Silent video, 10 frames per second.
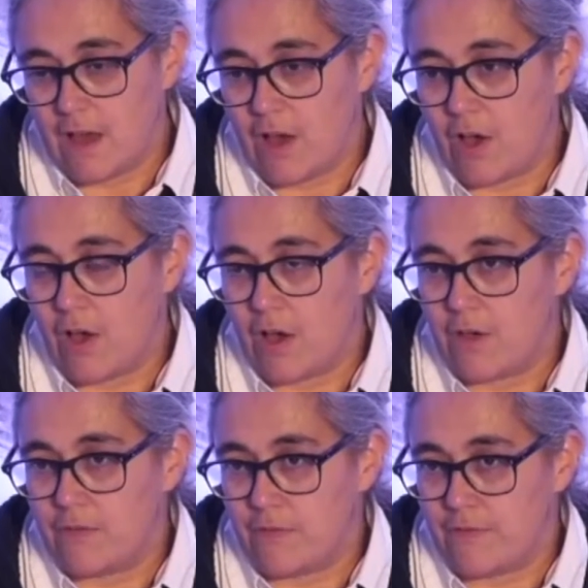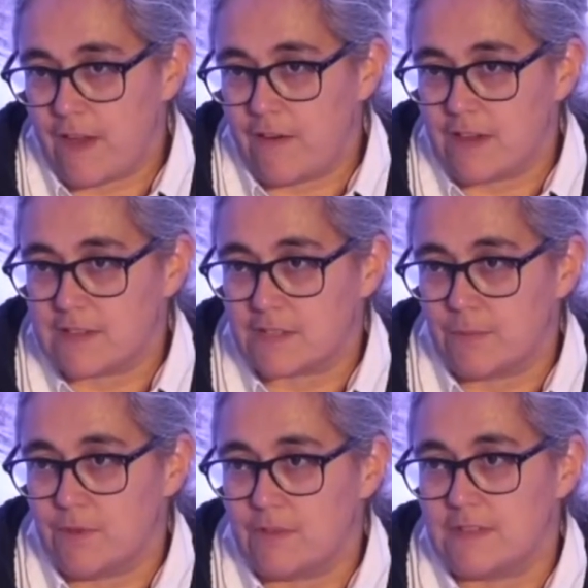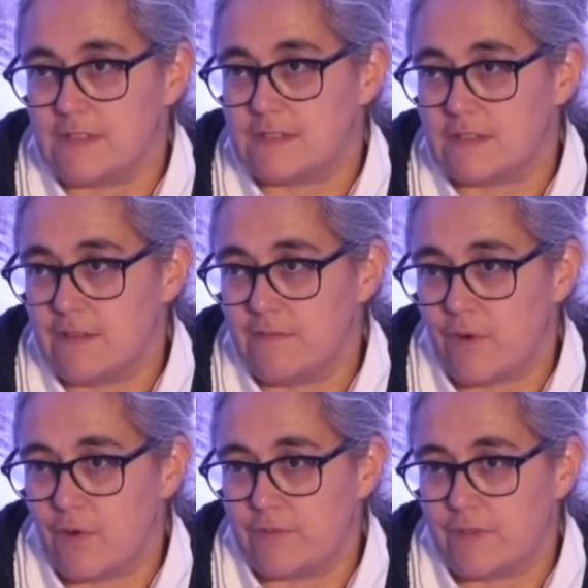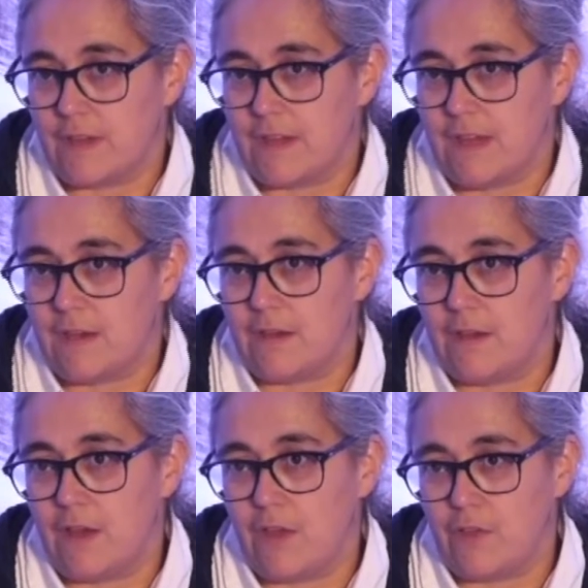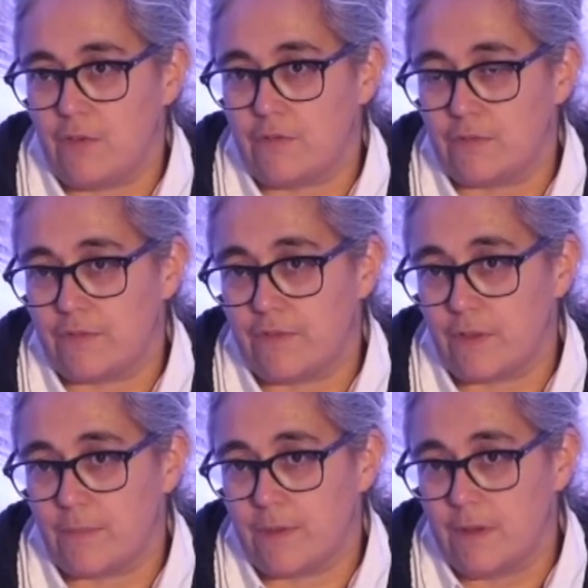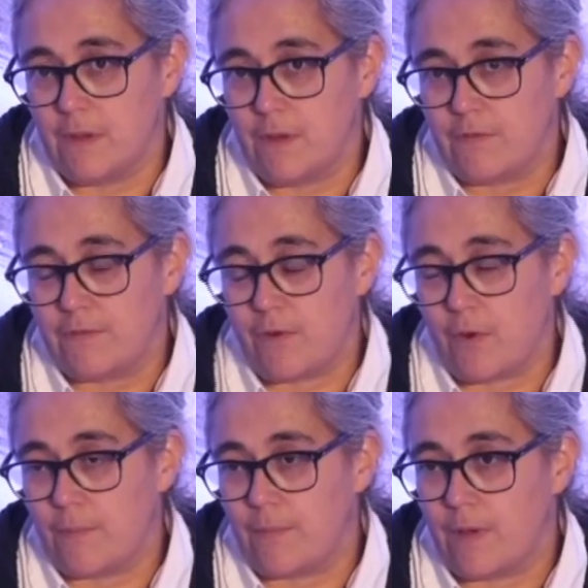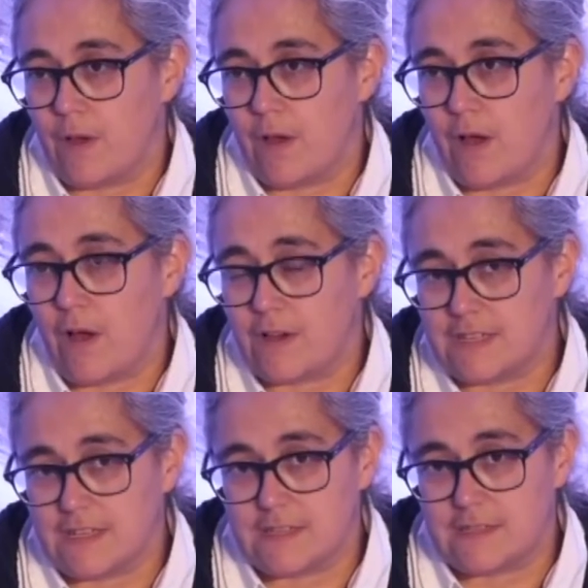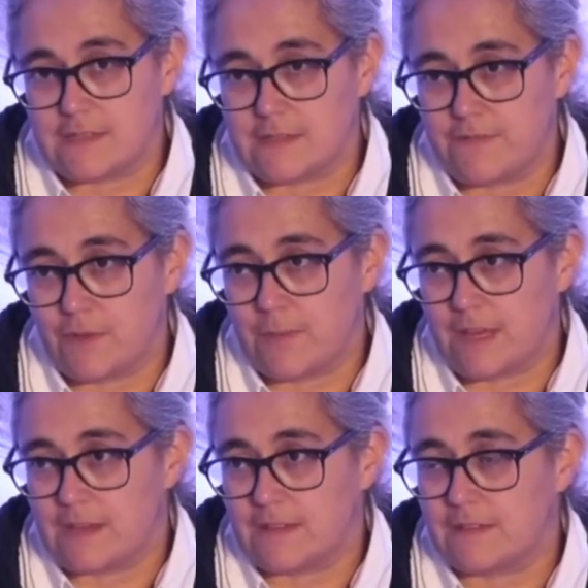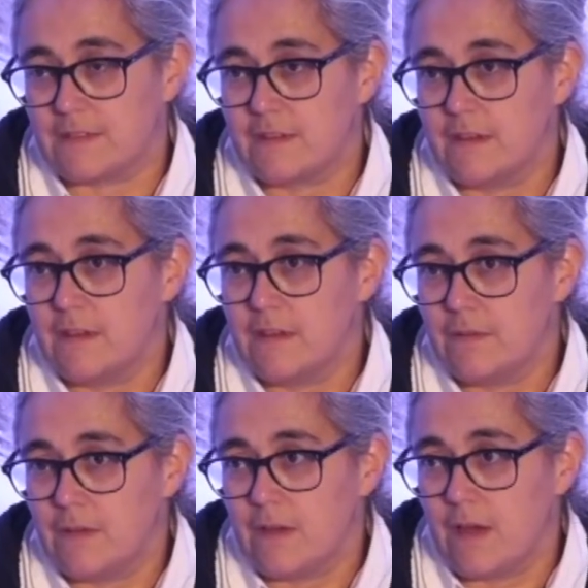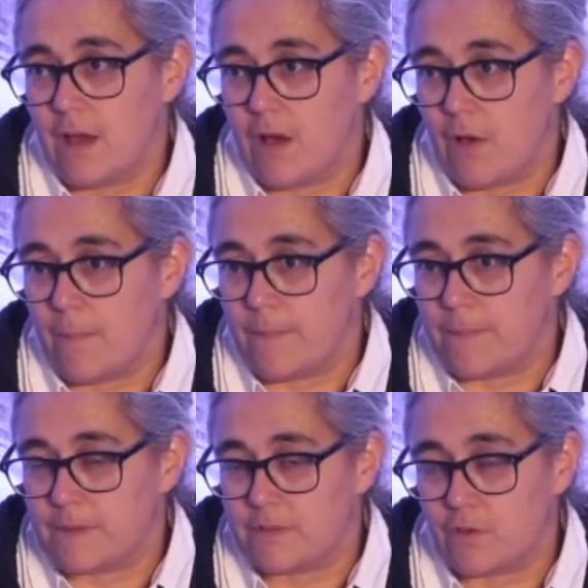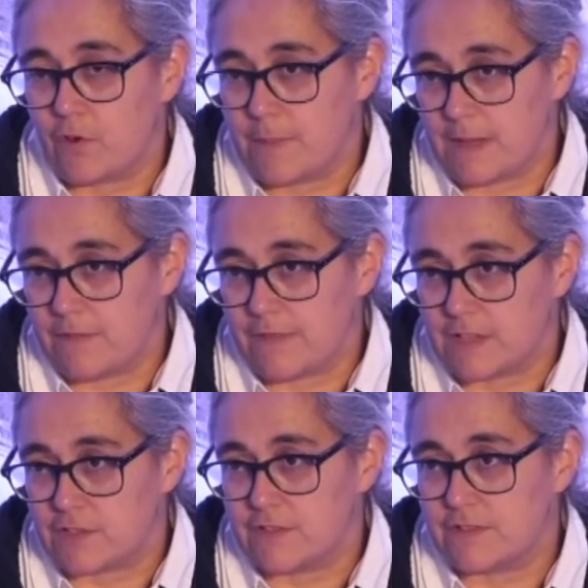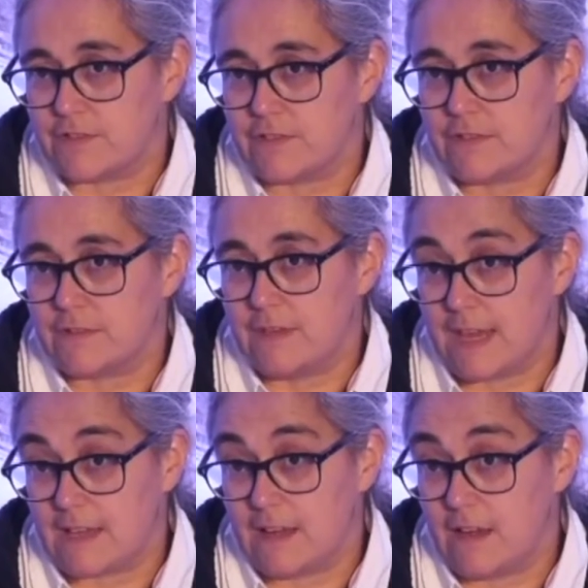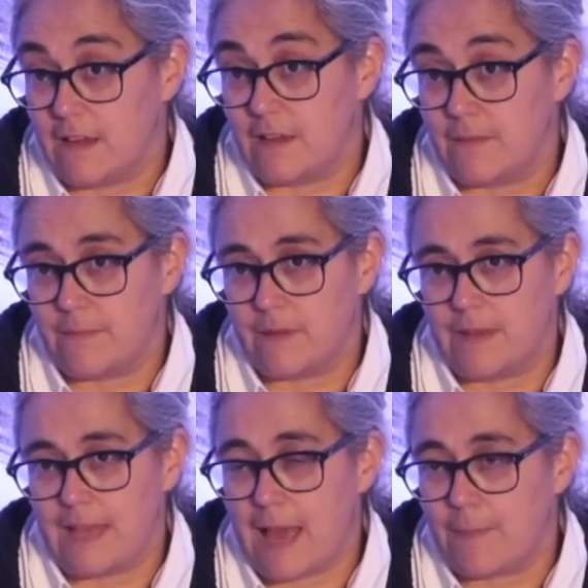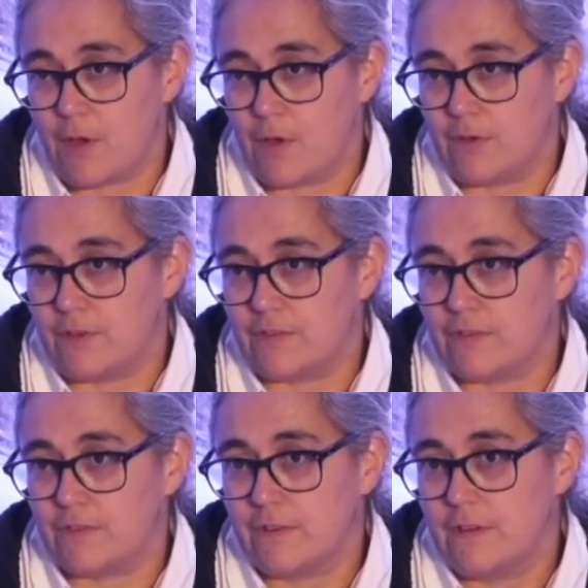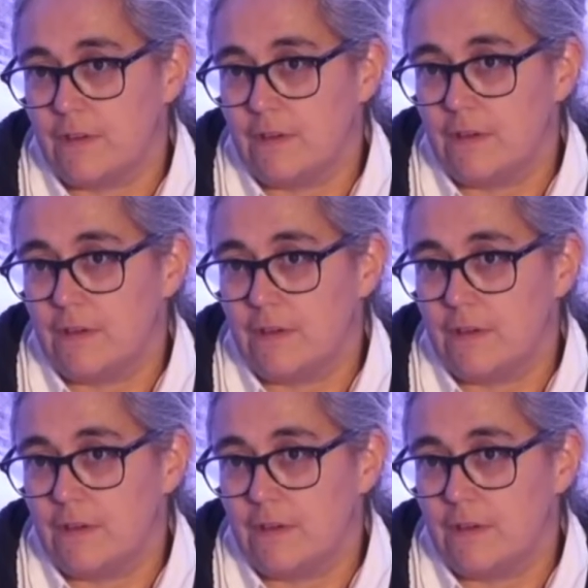the various communities involved in the use of film, from artists, filmmakers, stock manufacturers, lab owners,